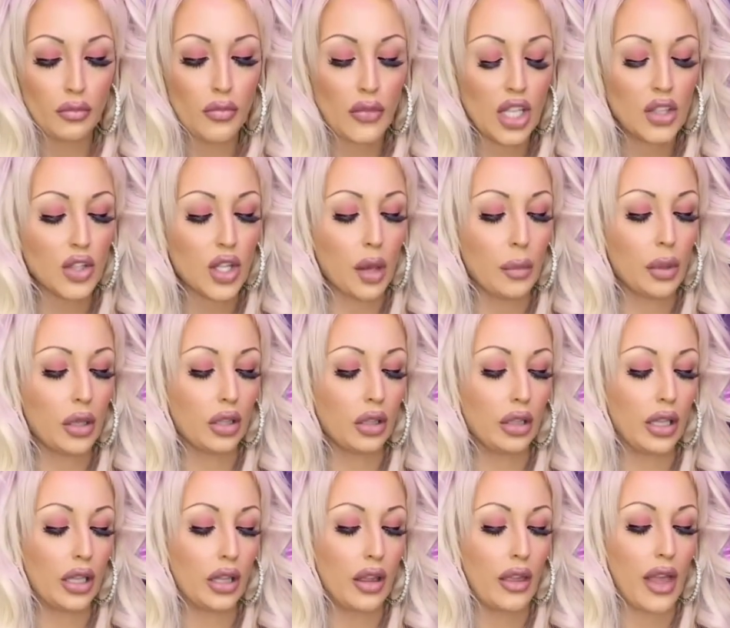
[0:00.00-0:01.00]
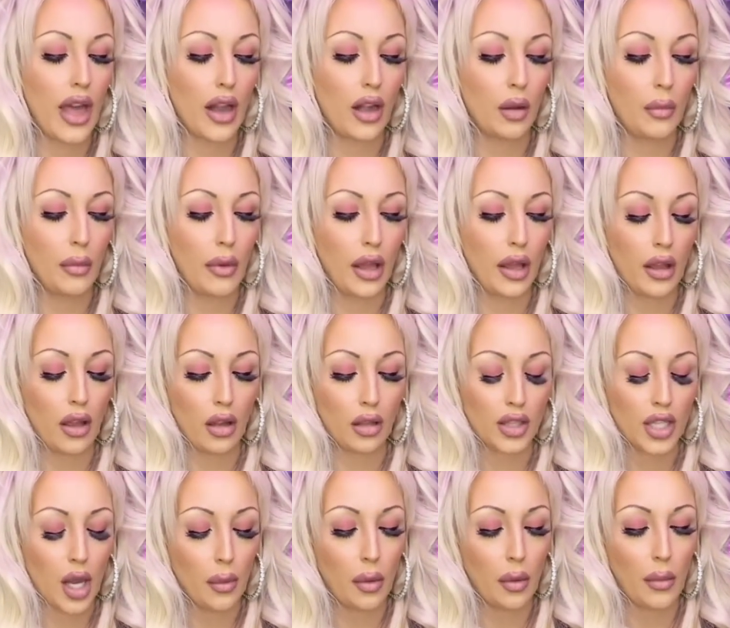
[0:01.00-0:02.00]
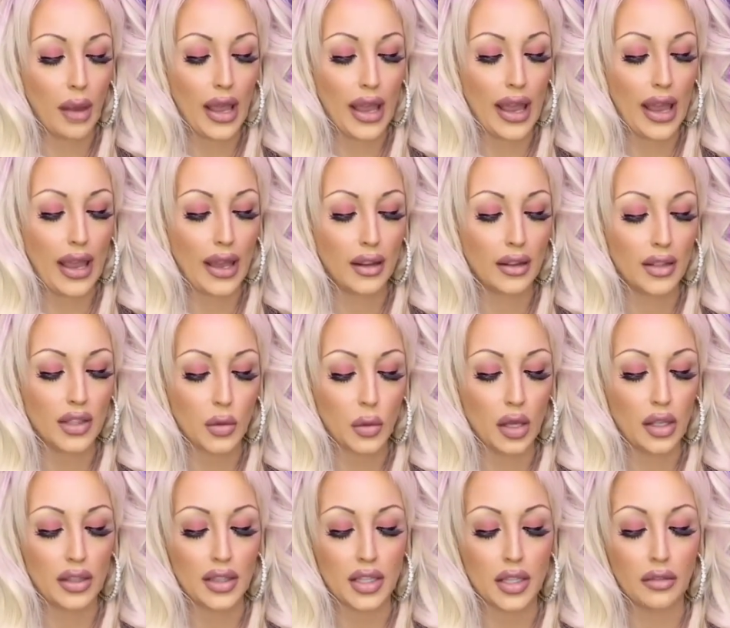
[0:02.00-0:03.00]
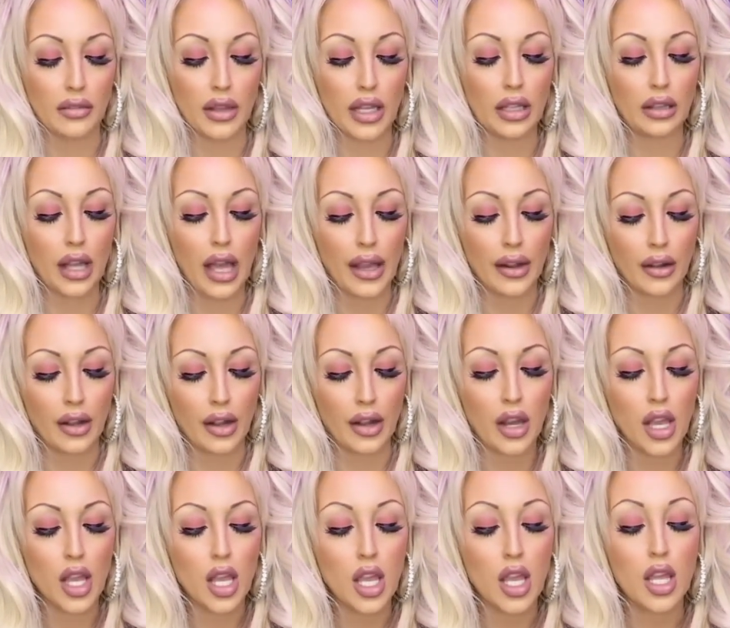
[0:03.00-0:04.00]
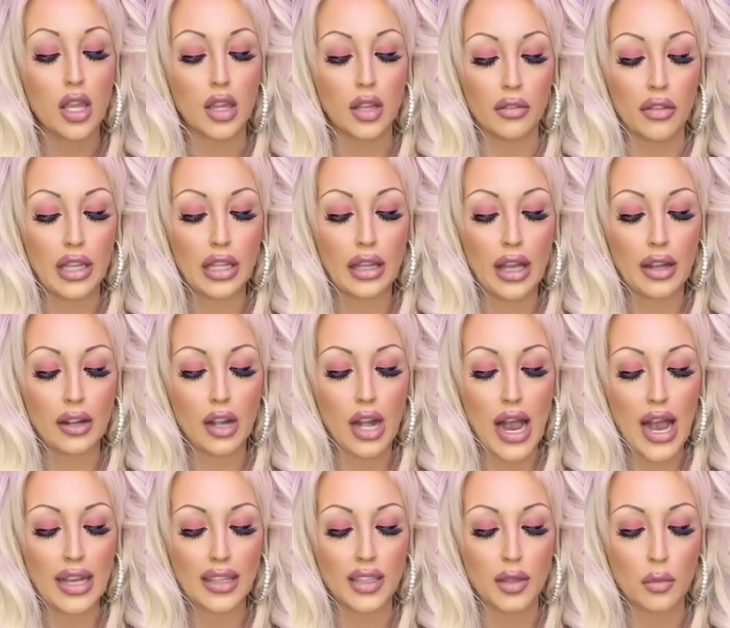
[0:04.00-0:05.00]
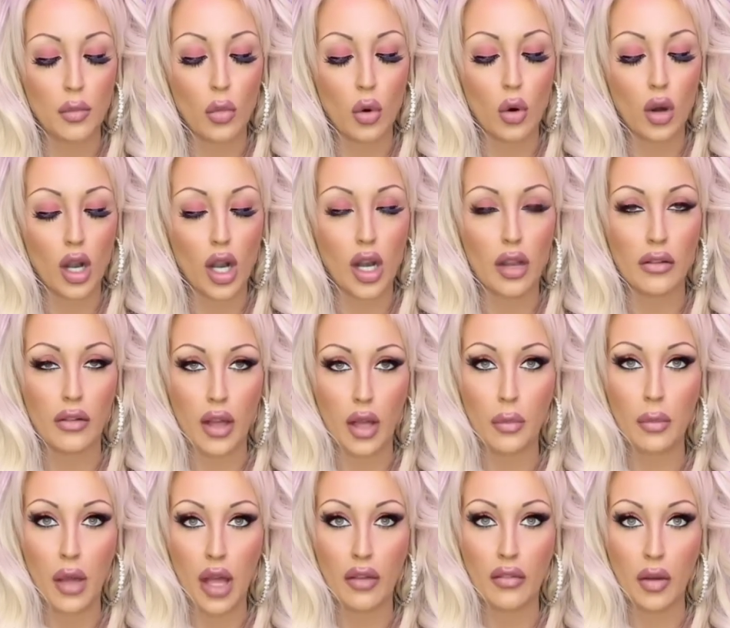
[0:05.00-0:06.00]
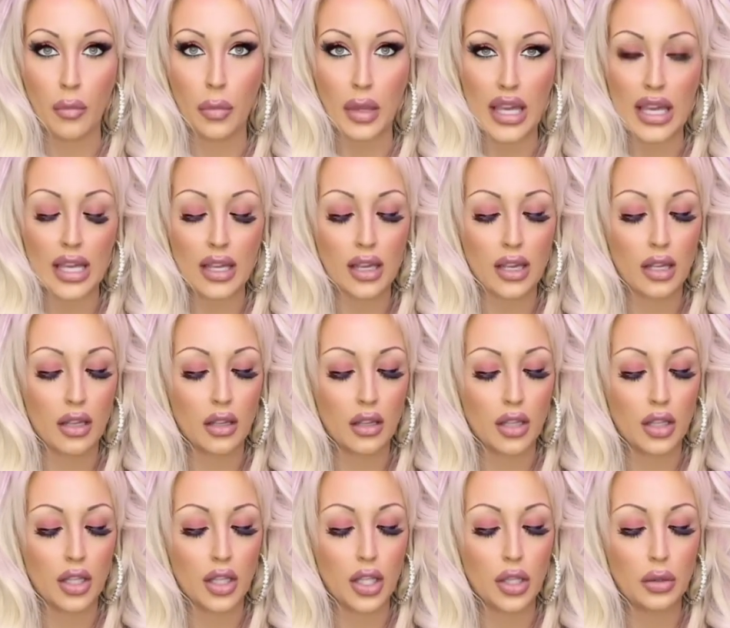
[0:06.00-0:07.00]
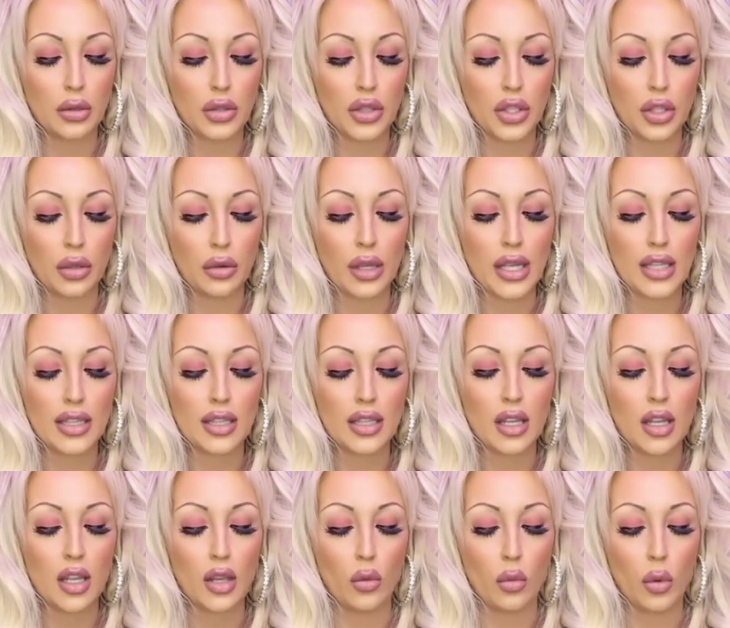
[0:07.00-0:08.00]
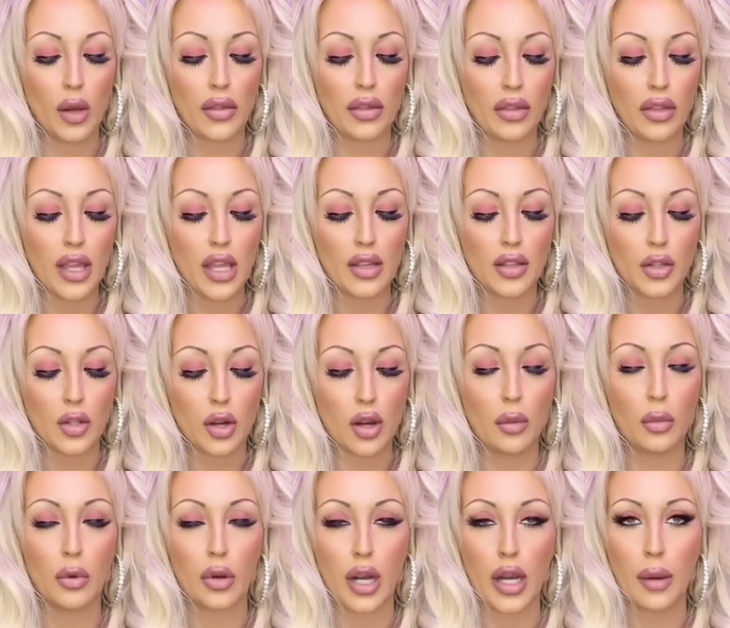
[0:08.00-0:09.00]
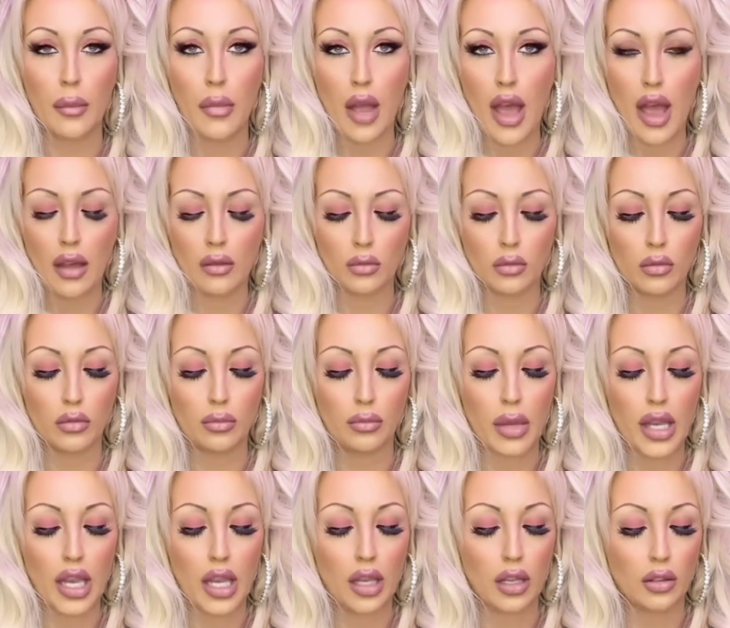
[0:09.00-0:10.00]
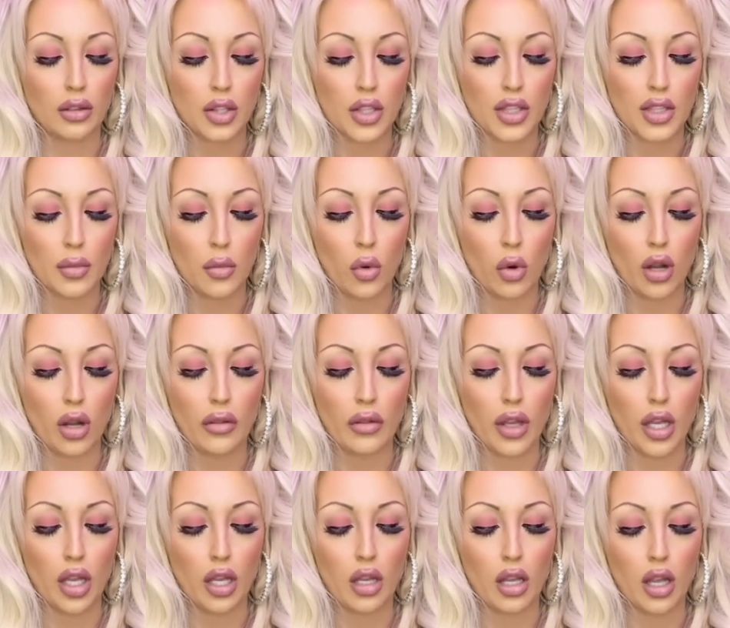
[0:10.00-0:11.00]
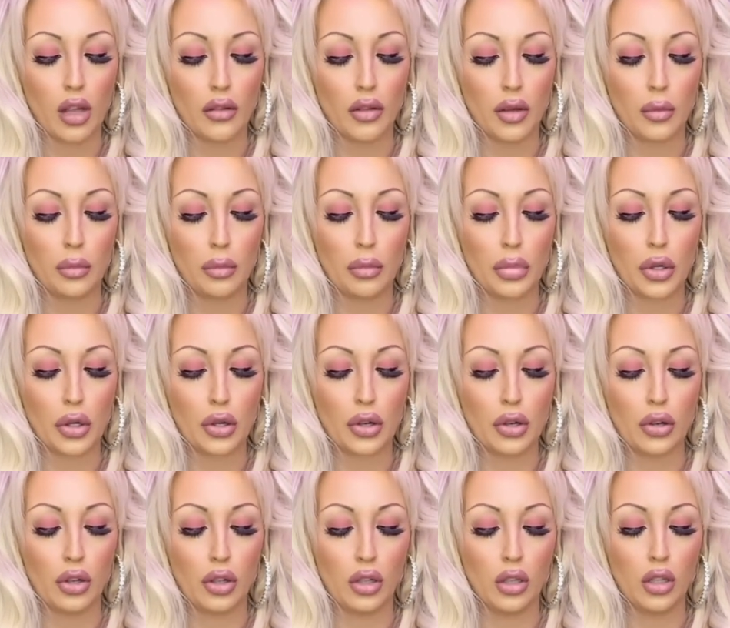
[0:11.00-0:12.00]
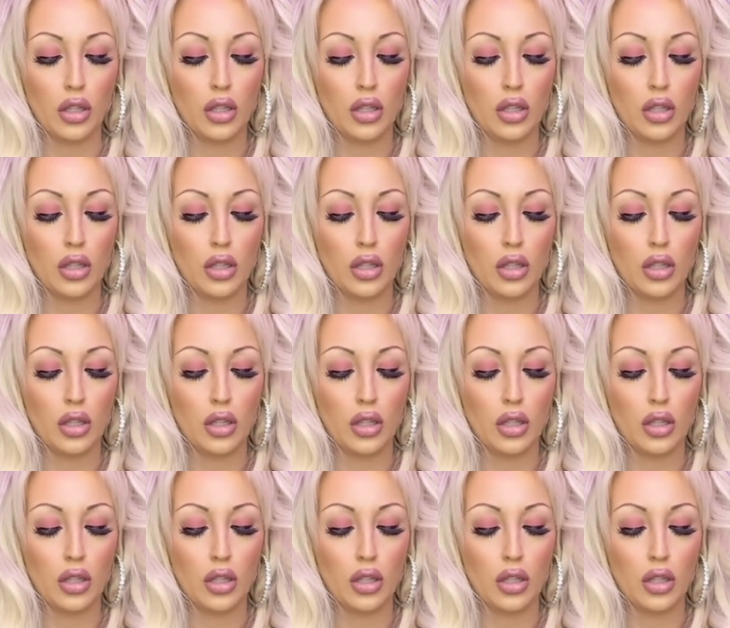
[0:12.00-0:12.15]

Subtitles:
So I put a little of that on top of my hand, as well as the V lighter. The V lighter has more of a pink hue to it, with the strobe cream being just more of a pearl